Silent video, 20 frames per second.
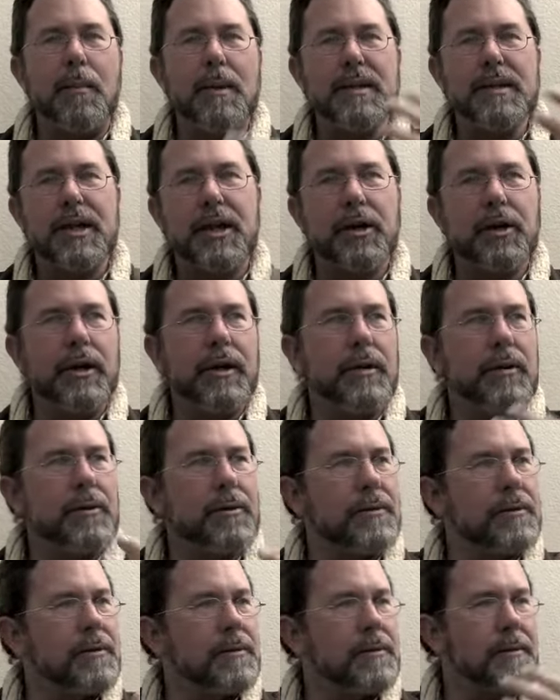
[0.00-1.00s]

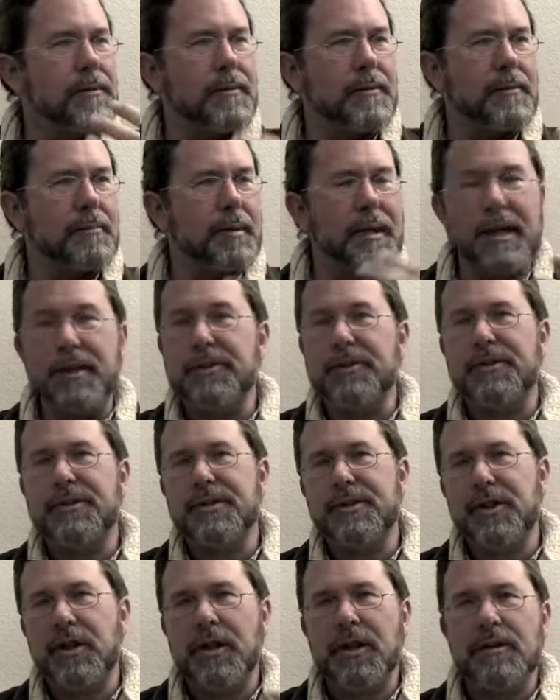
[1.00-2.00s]
material pleasures
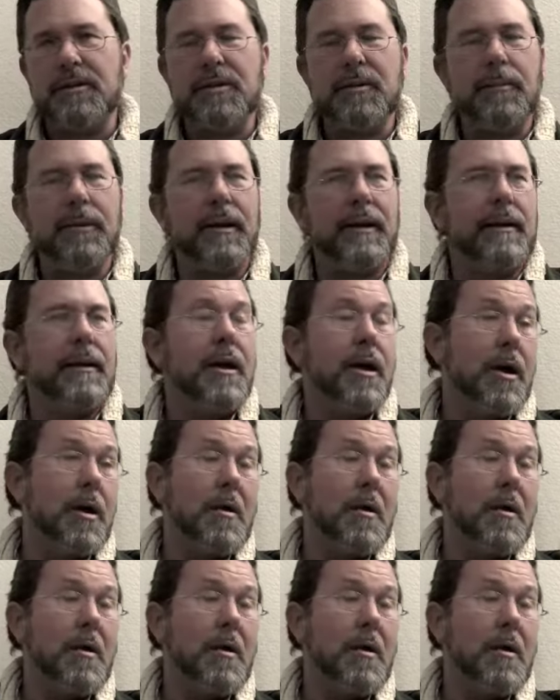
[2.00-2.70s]
that you can accumulate.